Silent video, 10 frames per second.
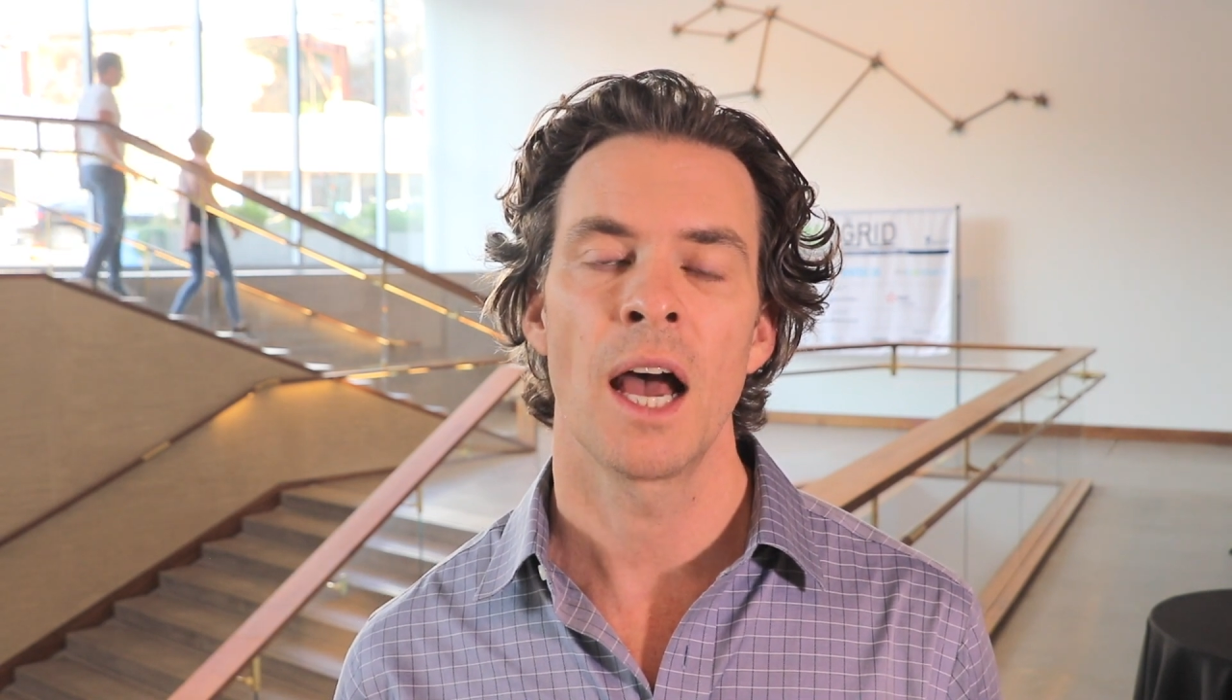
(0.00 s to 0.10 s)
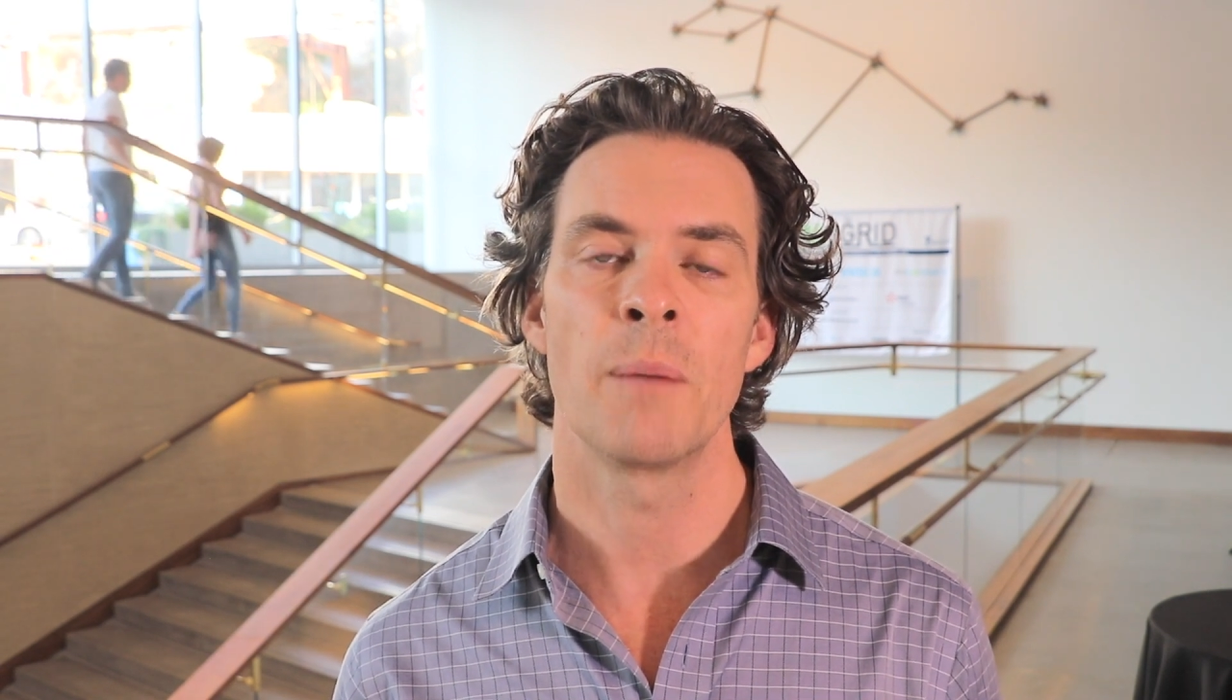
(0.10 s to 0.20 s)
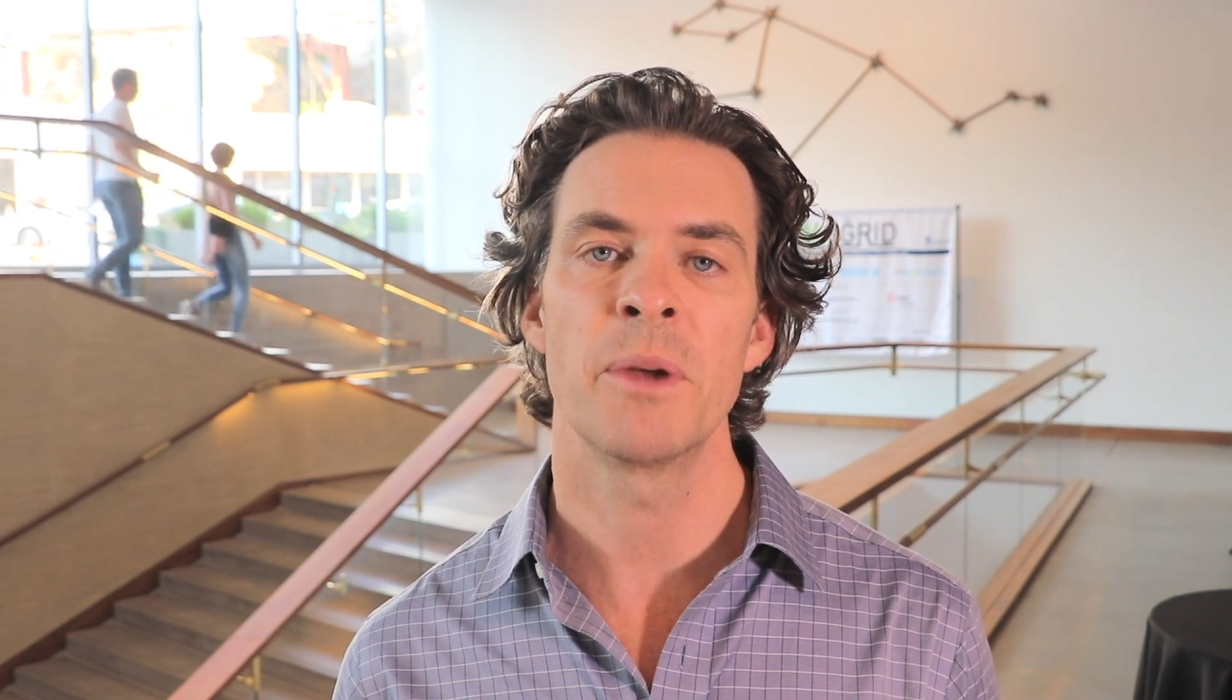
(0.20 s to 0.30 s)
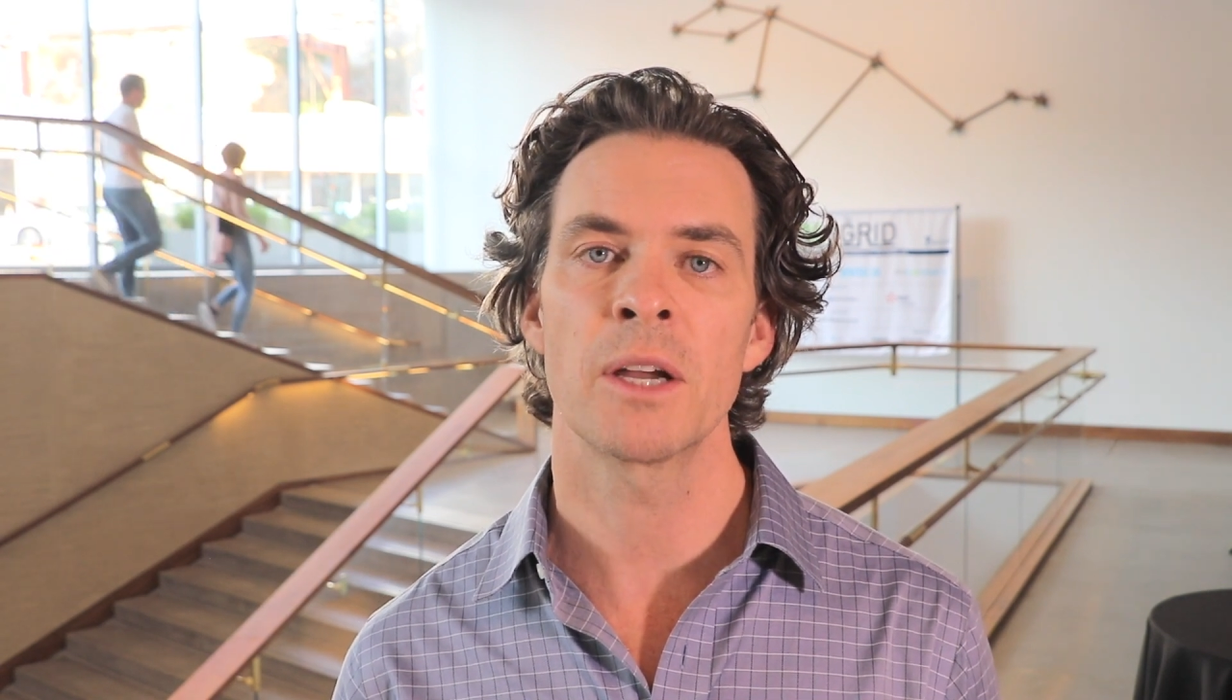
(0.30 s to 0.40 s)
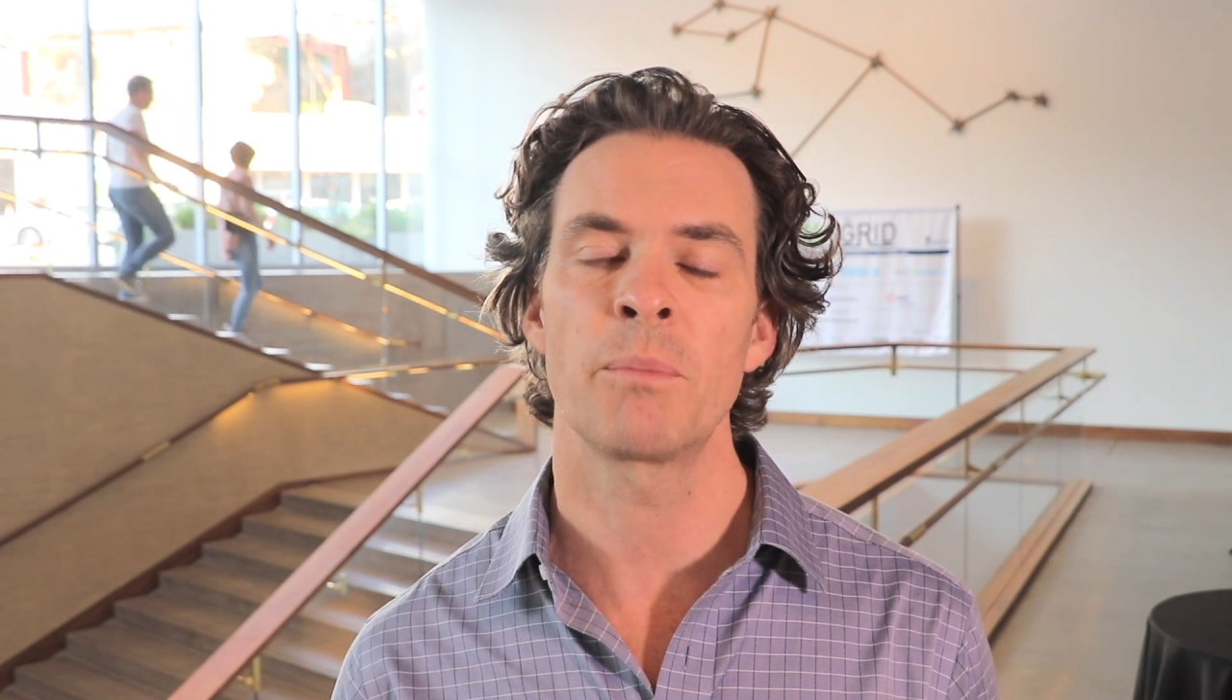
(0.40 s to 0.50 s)
a
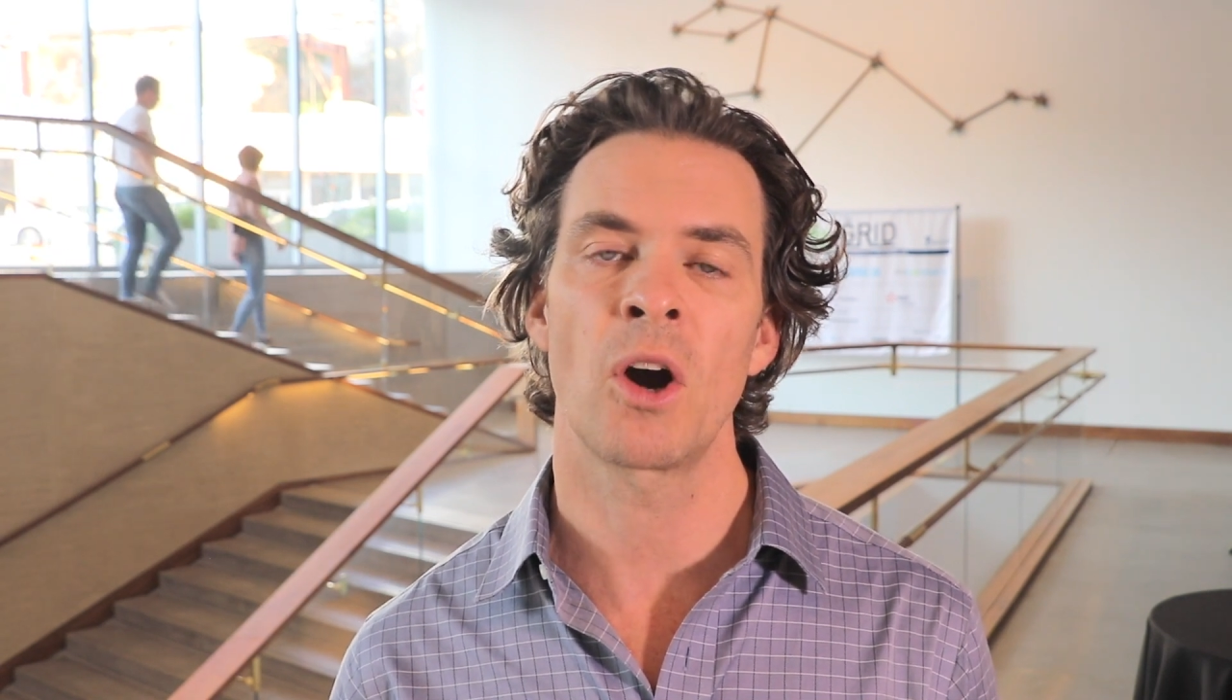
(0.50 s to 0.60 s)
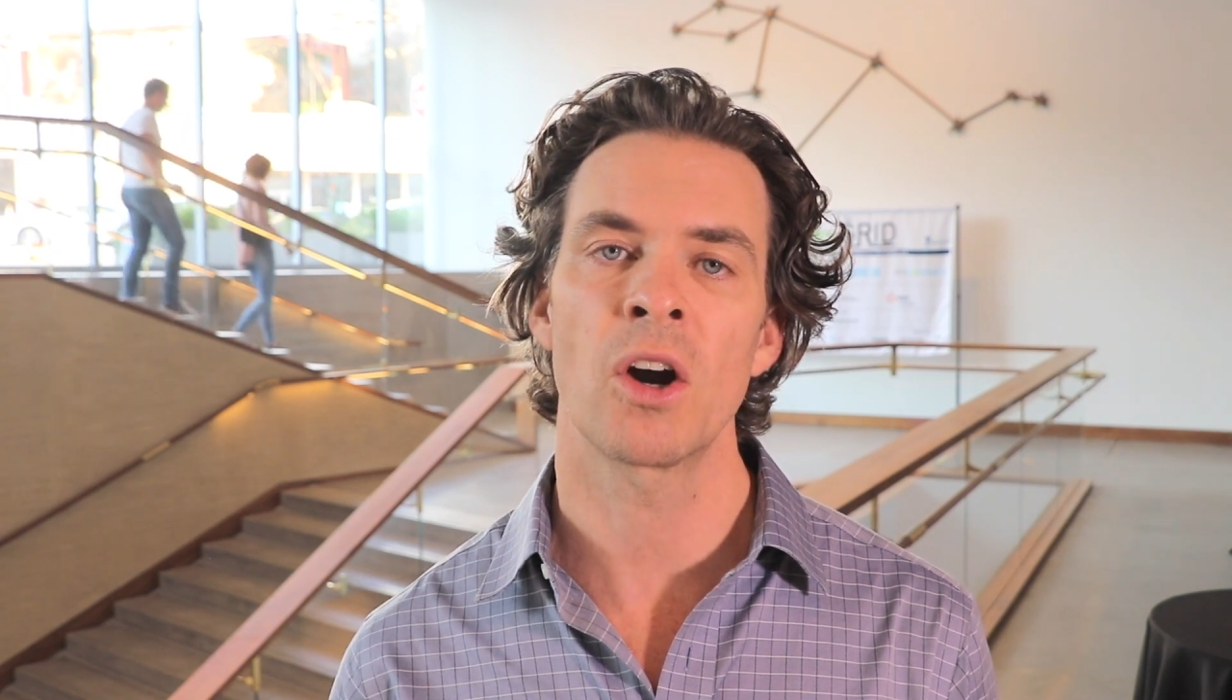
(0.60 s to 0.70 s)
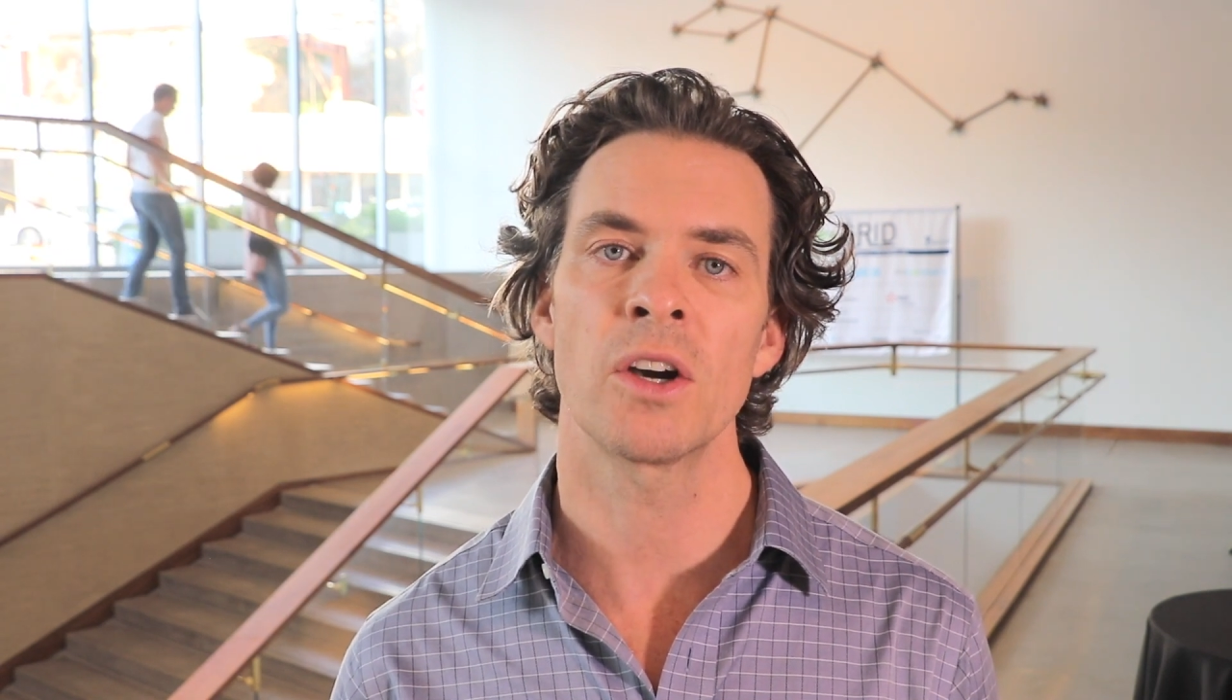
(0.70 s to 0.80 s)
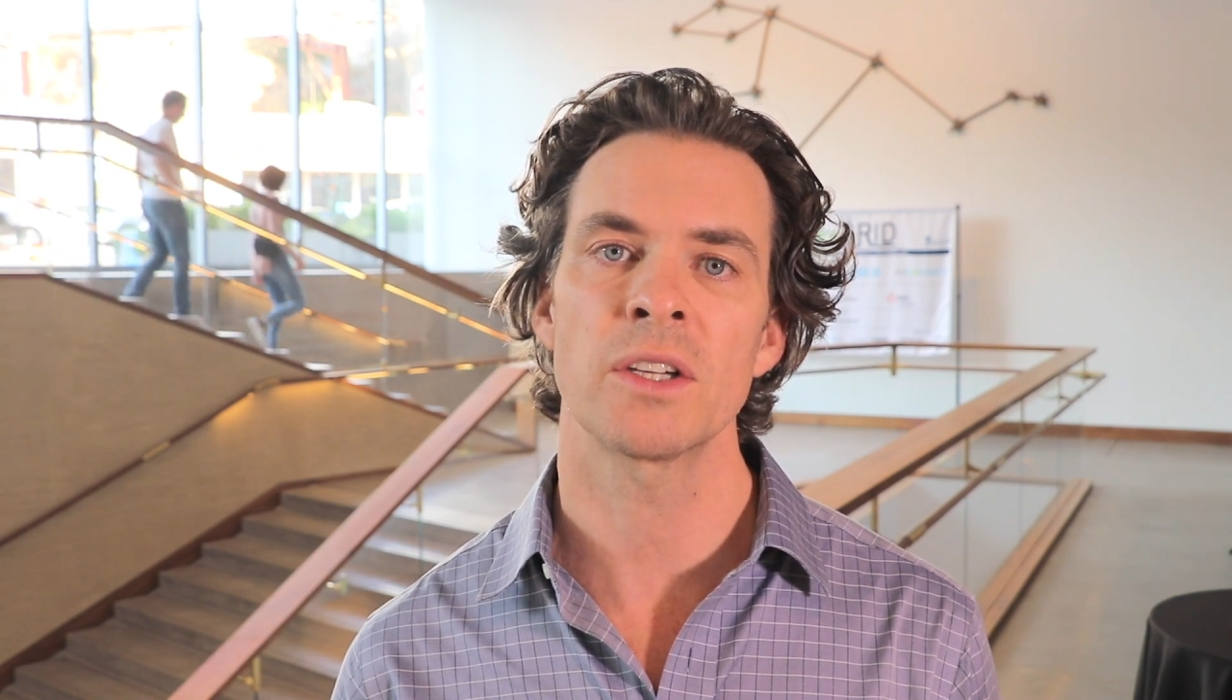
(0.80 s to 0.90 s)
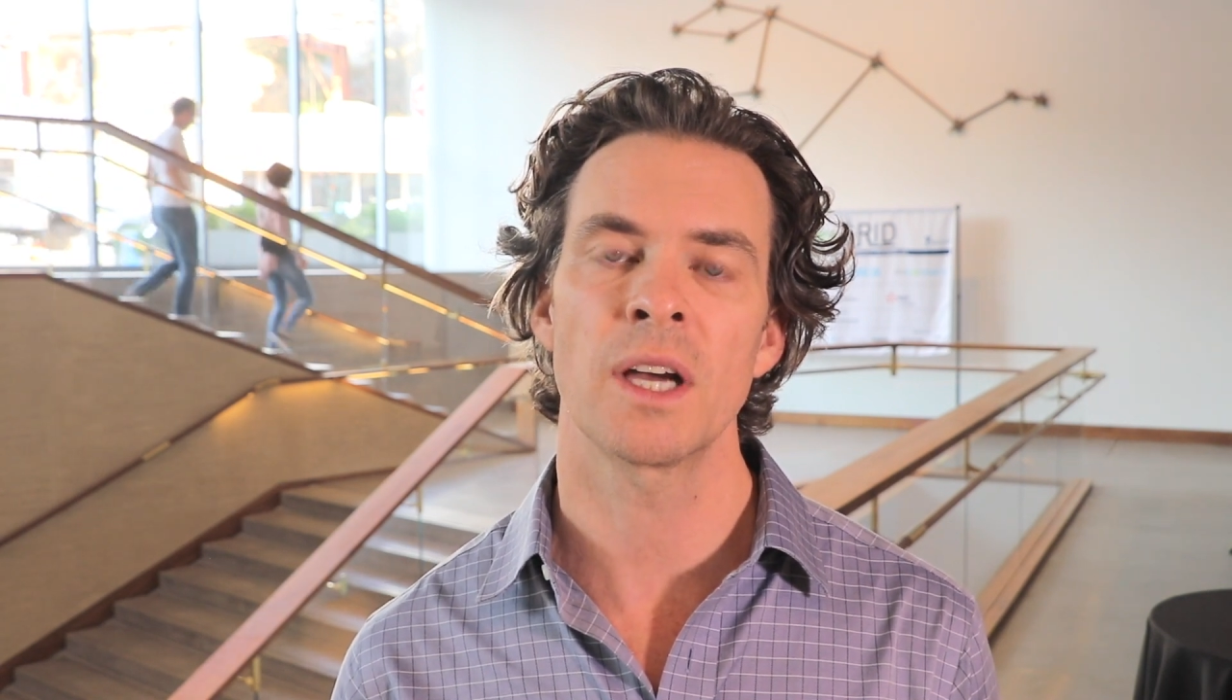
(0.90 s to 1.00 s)
big
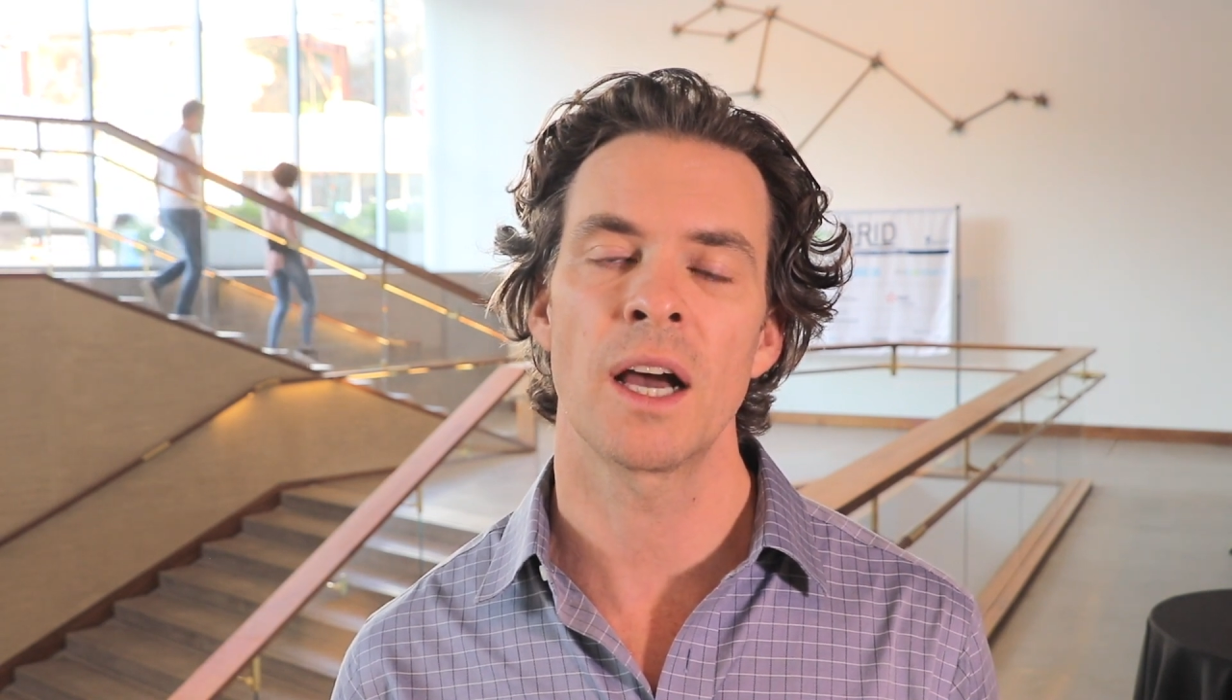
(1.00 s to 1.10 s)
part